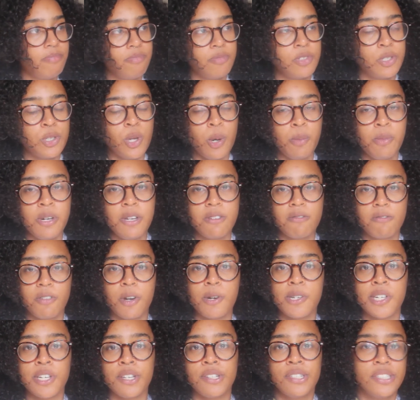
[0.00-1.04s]
So many
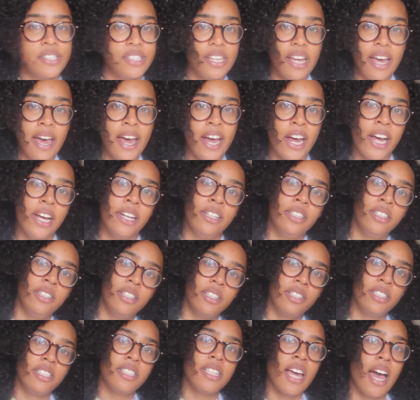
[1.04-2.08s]
photos. And
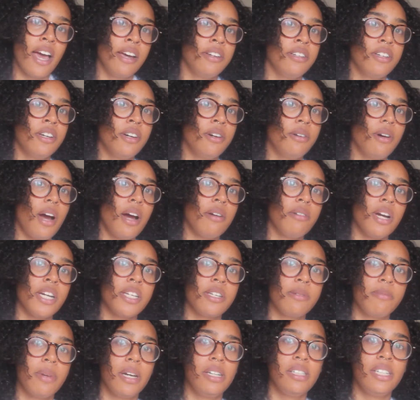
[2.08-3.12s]
side note, I
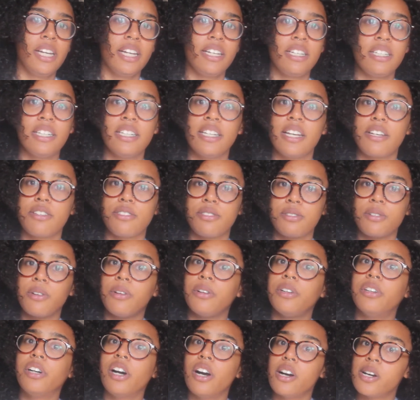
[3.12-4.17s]
recommend getting an
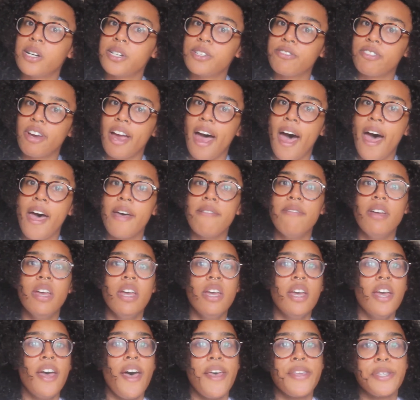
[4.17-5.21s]
external hard drive,
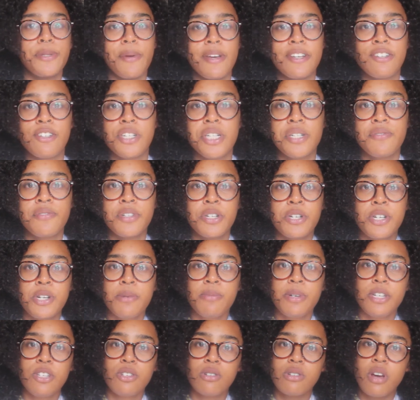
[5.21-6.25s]
especially if you're going to
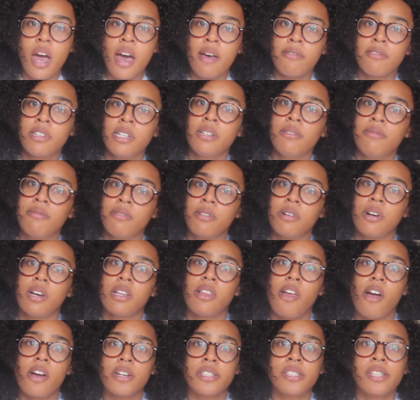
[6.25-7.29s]
be traveling for a
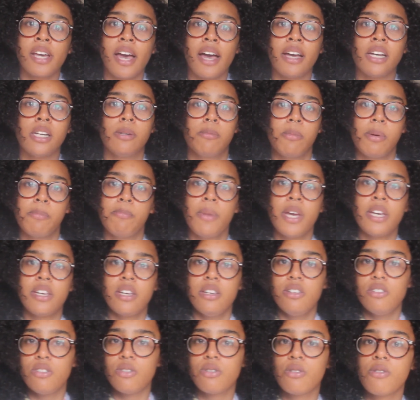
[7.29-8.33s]
long time.
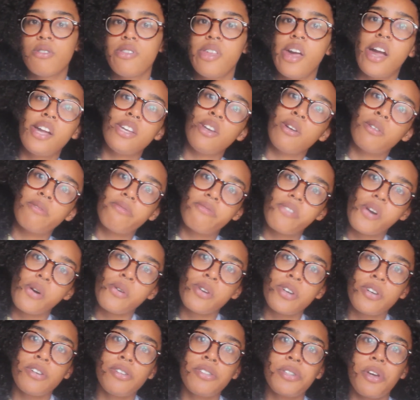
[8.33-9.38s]
Making sure that your
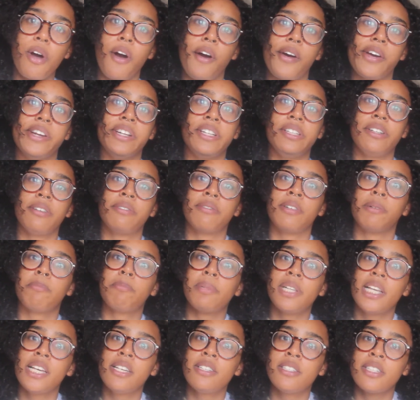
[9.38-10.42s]
photos are in different
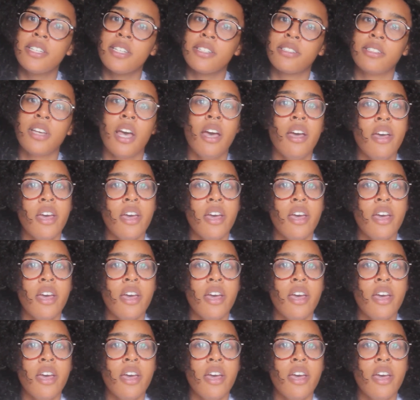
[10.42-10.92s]
places,